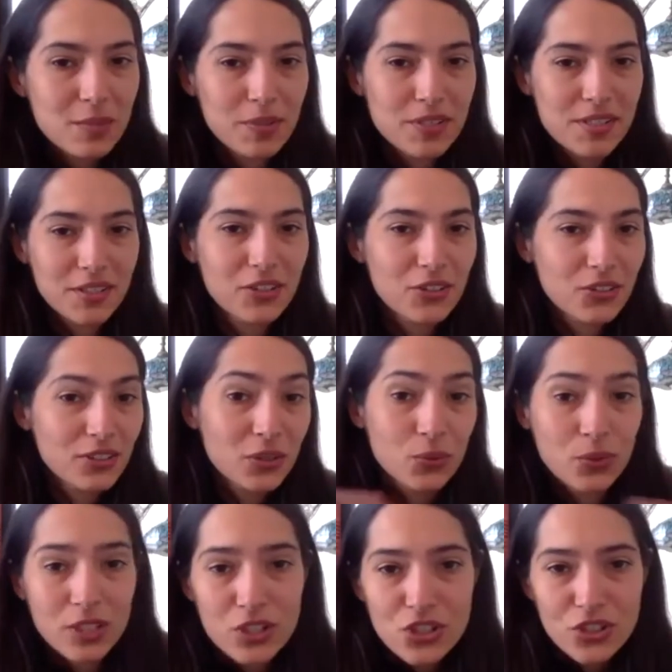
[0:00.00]
particularly
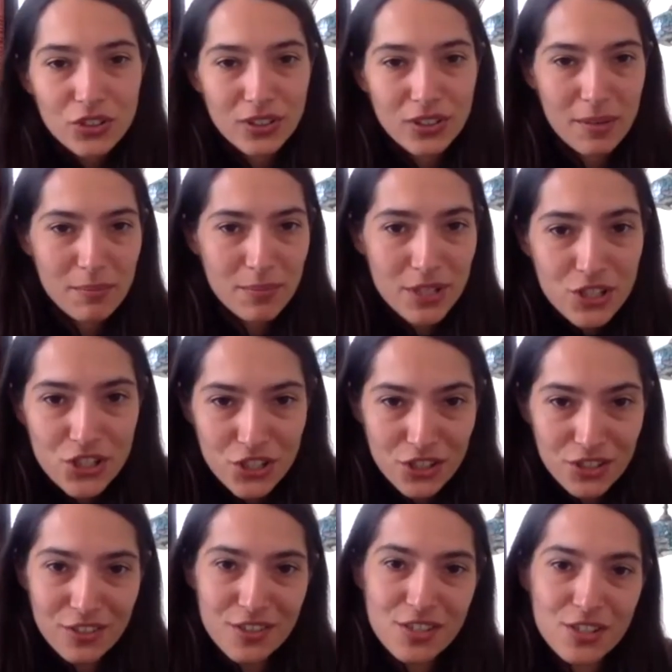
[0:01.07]
regional
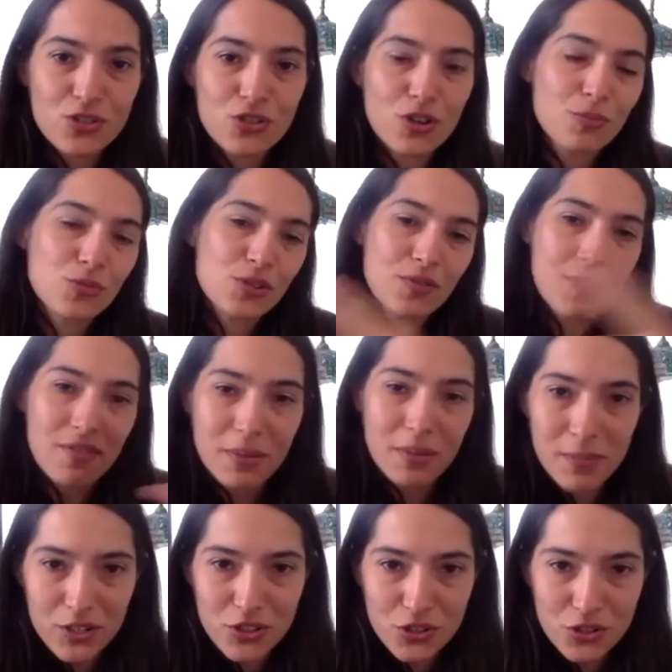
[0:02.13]
ambitions in terms of having
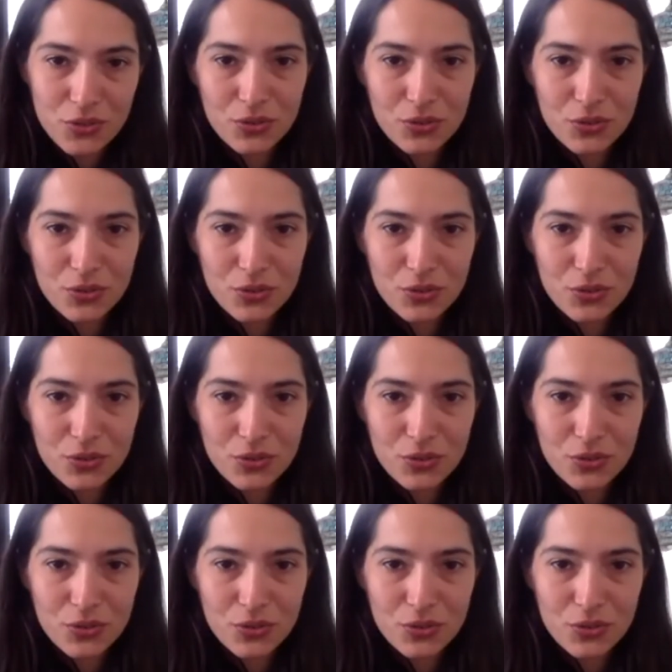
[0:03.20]
better